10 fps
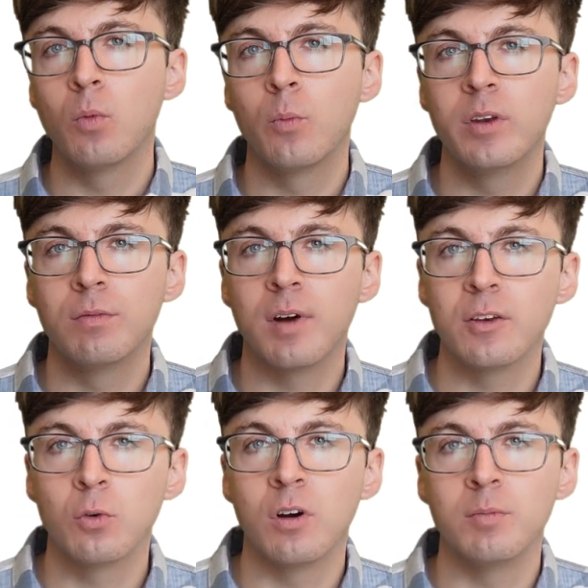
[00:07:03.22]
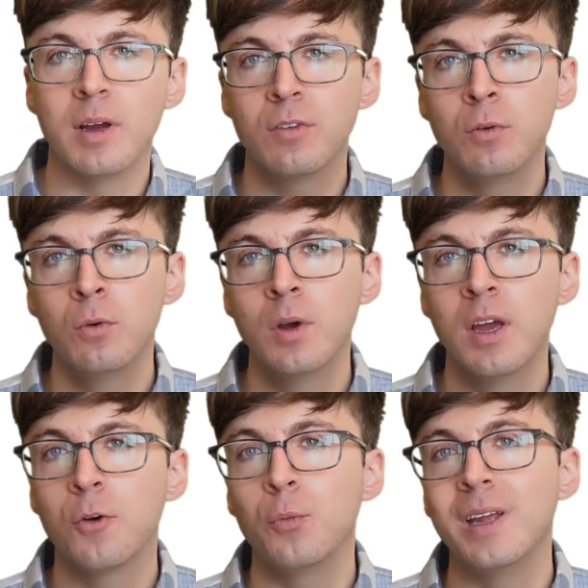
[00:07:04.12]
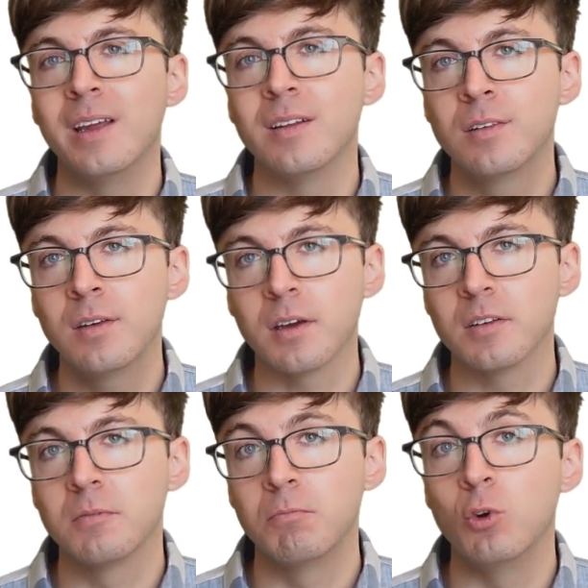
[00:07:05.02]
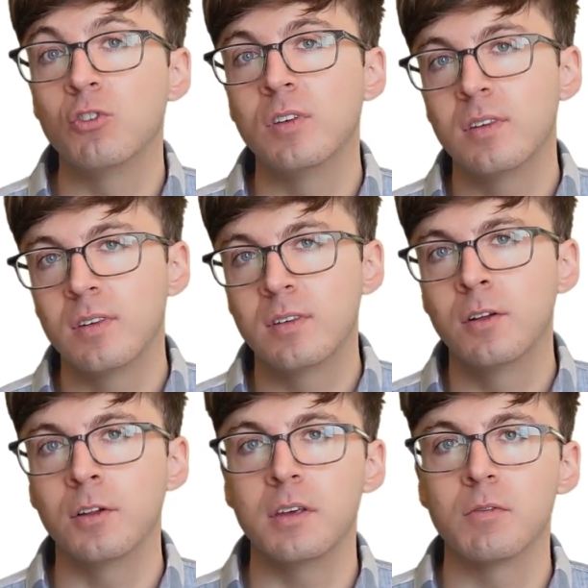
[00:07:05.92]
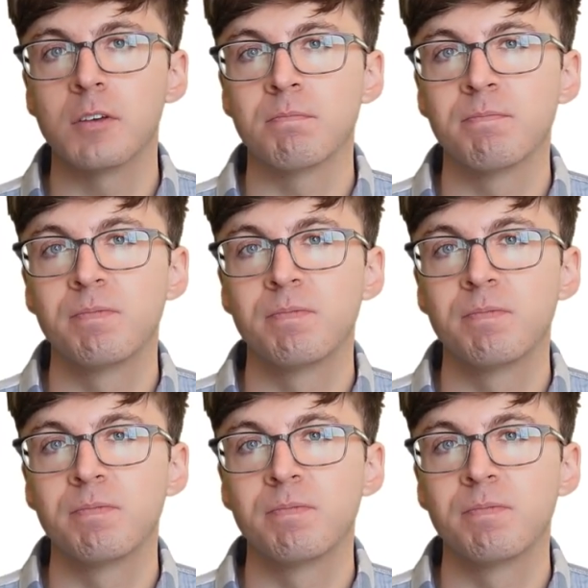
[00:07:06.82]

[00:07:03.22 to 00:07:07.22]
when we divide 12 by 2, we get 6, which is still even.